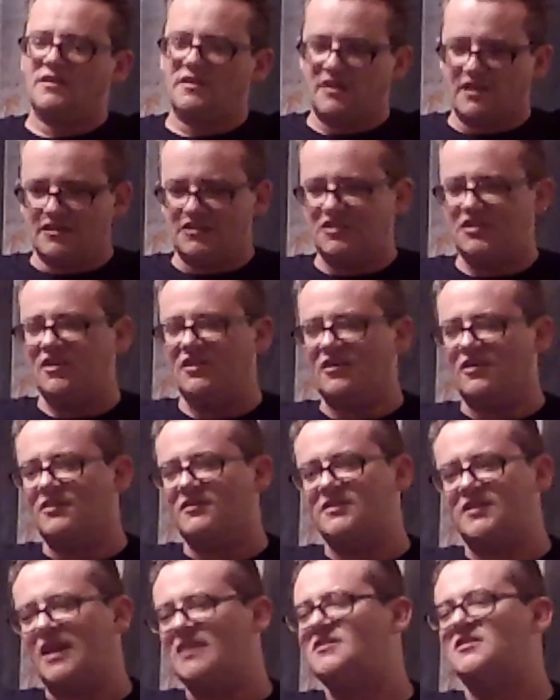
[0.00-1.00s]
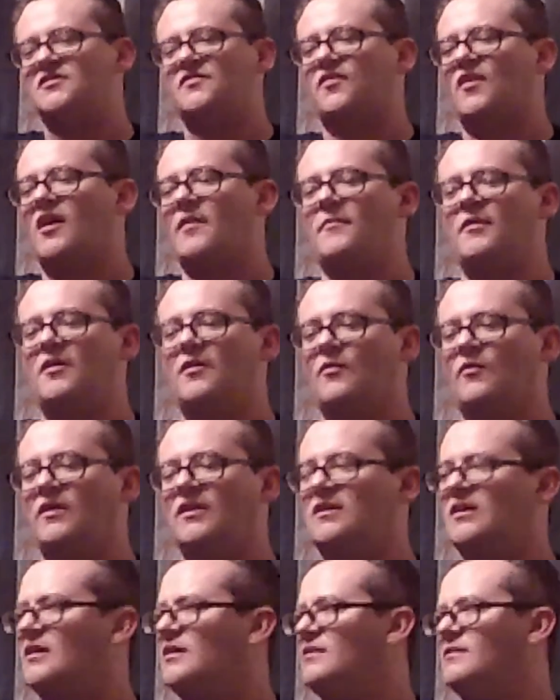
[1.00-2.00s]
This year, Texas Frightmare
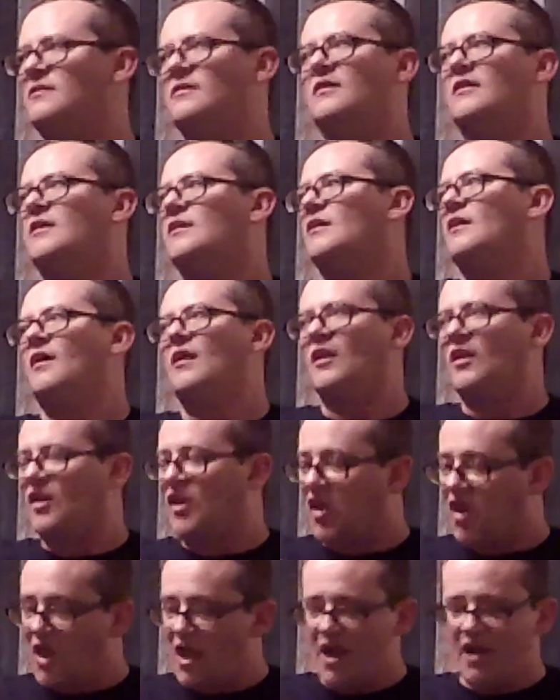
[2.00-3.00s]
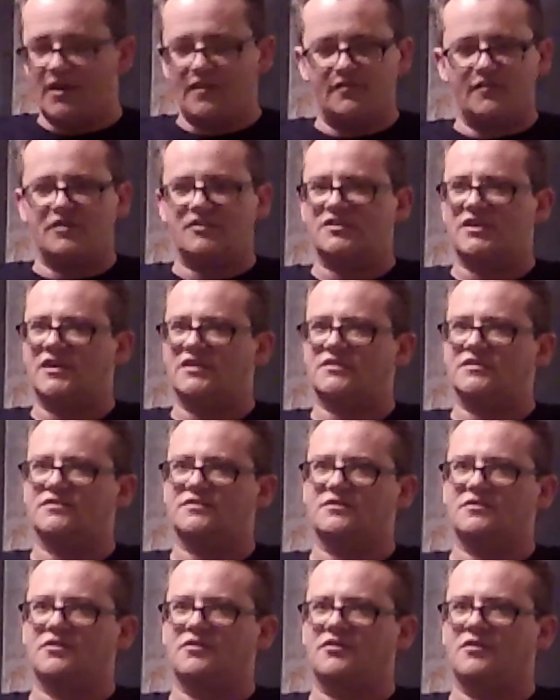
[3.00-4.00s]
Weekend. A lot of your Jasons
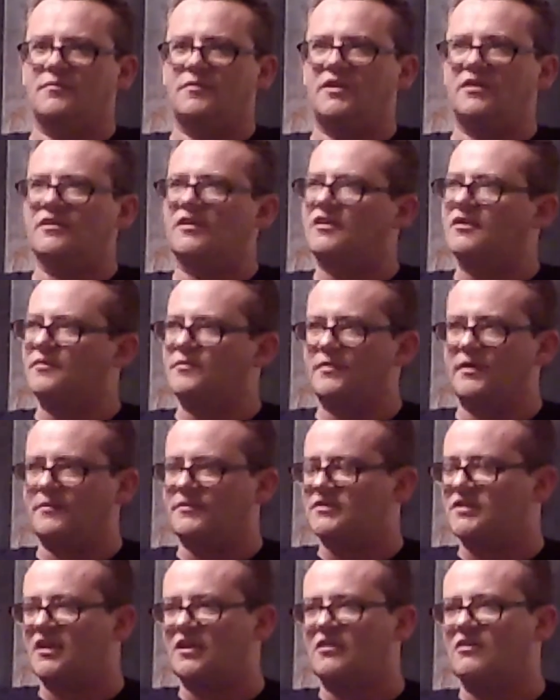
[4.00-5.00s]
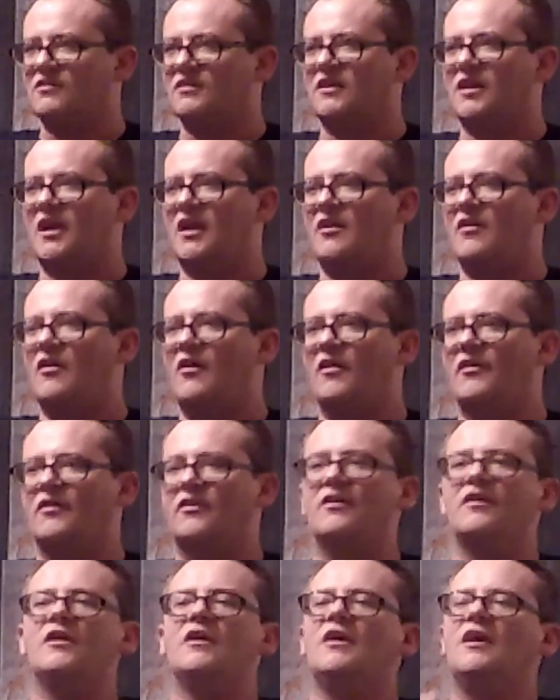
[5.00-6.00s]
are going to be there. In particular, Kane
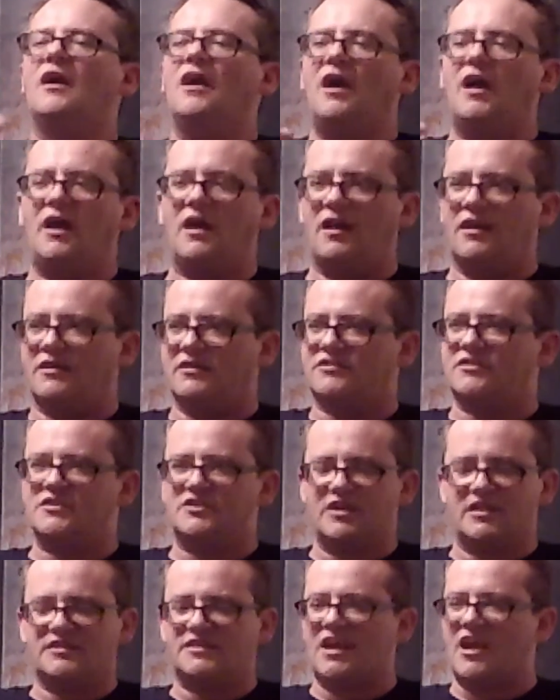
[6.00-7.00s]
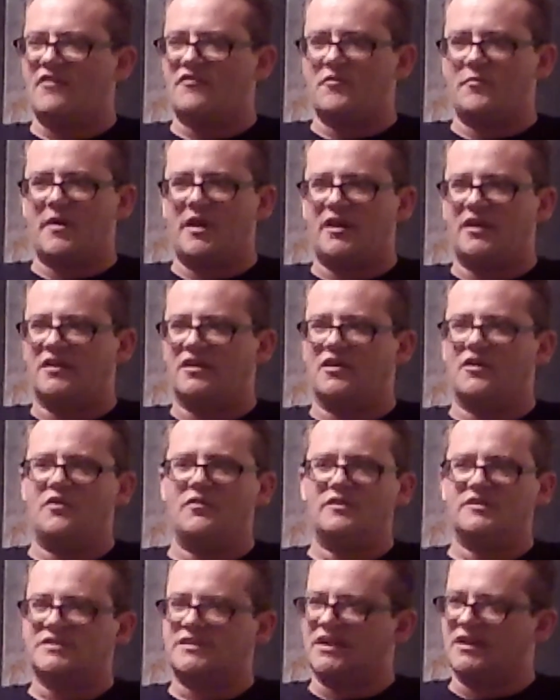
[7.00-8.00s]
Hodder. I suggest everybody
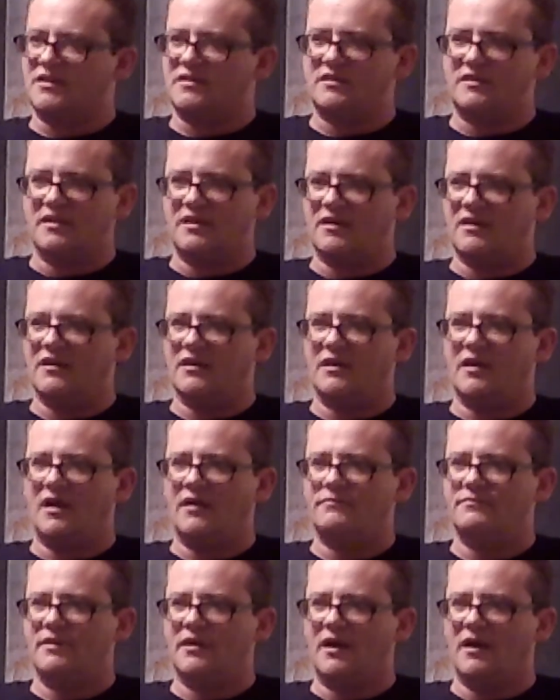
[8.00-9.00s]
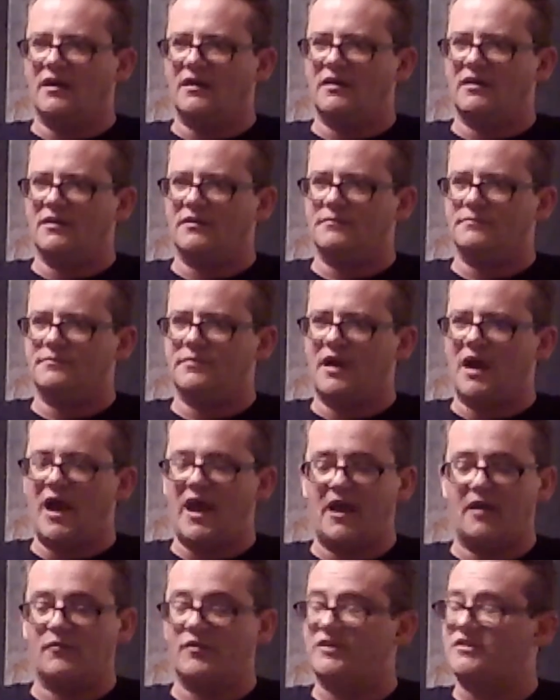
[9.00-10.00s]
go. It's at
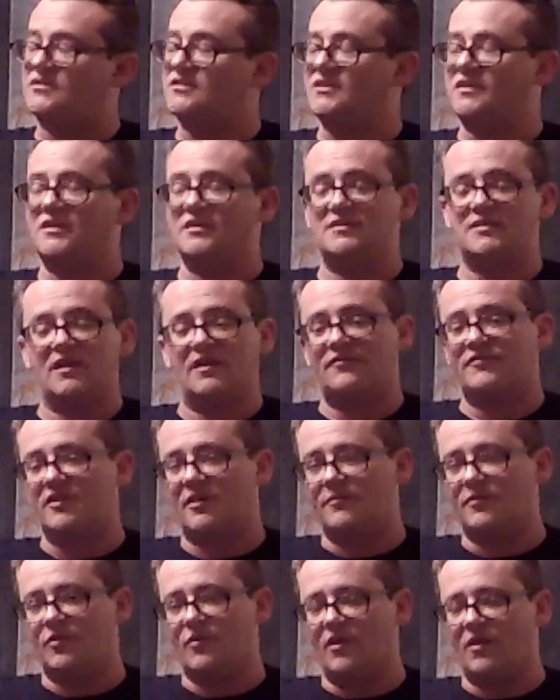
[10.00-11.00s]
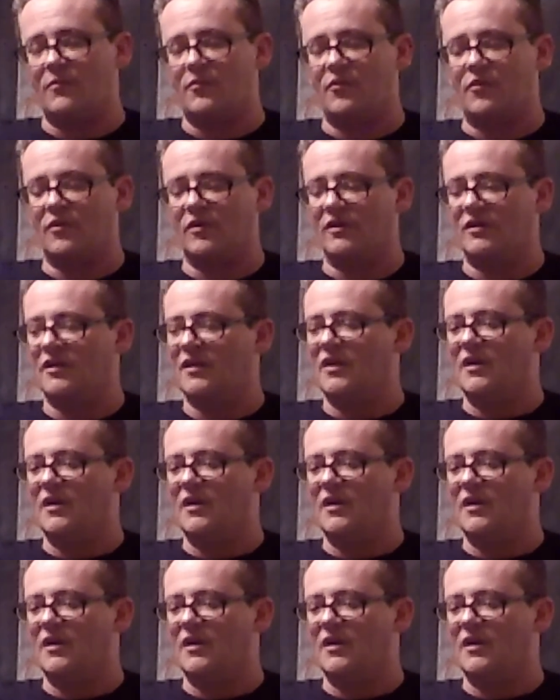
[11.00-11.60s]
Hyatt Regency at DFW Airport.